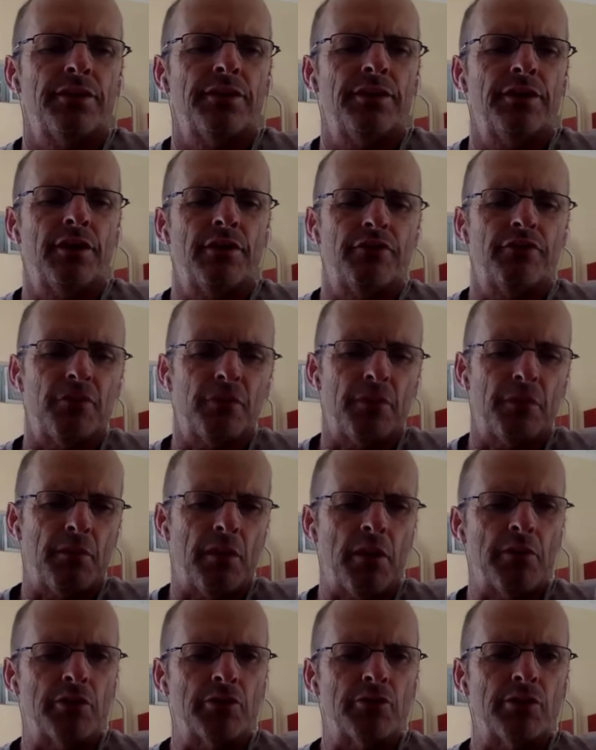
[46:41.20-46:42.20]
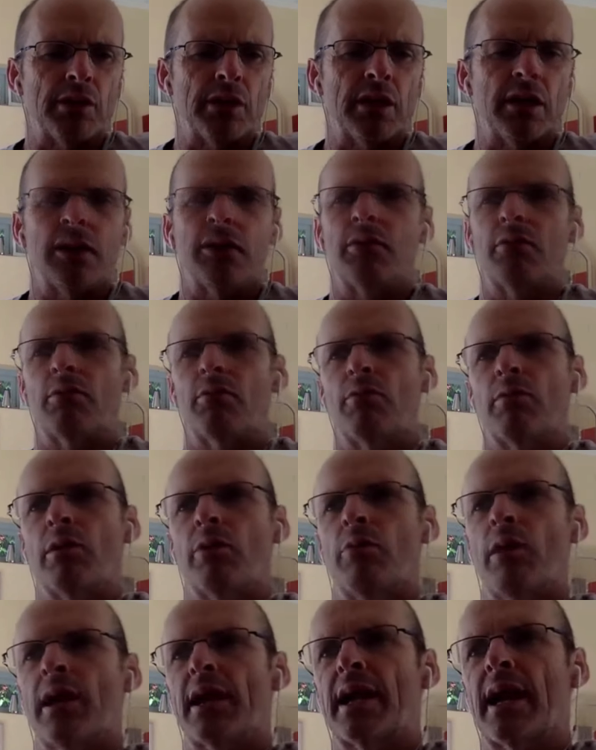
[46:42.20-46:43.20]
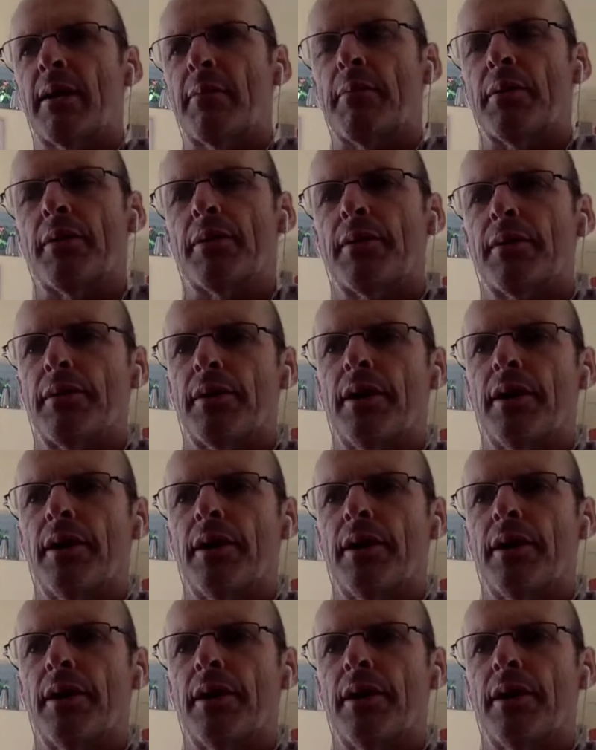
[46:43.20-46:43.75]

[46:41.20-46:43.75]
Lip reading: the moment we wake up.